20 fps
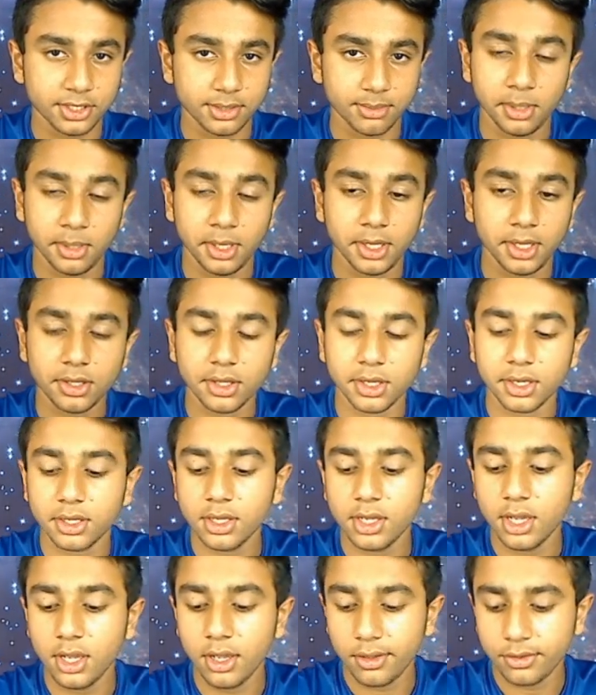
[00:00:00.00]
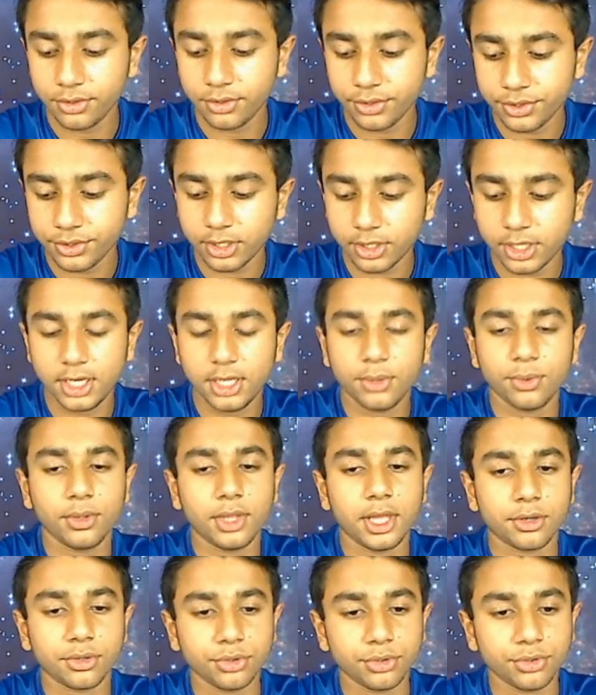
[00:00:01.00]
immediately. So let's look at
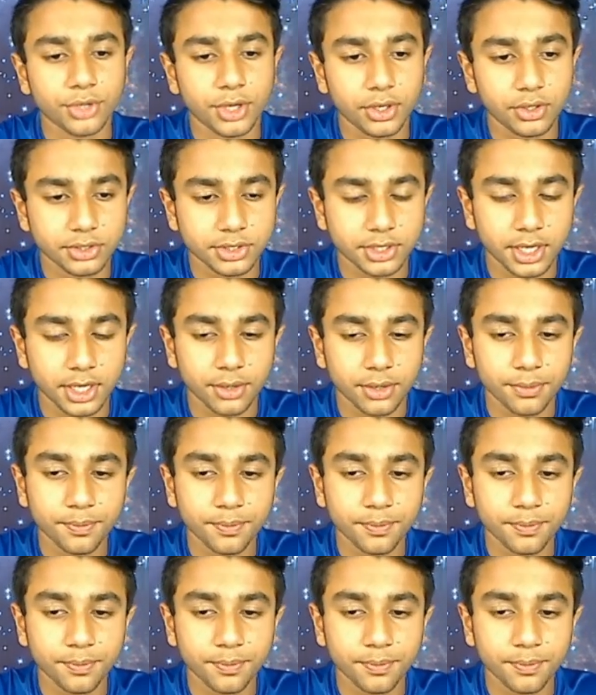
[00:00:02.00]
equilateral triangles now.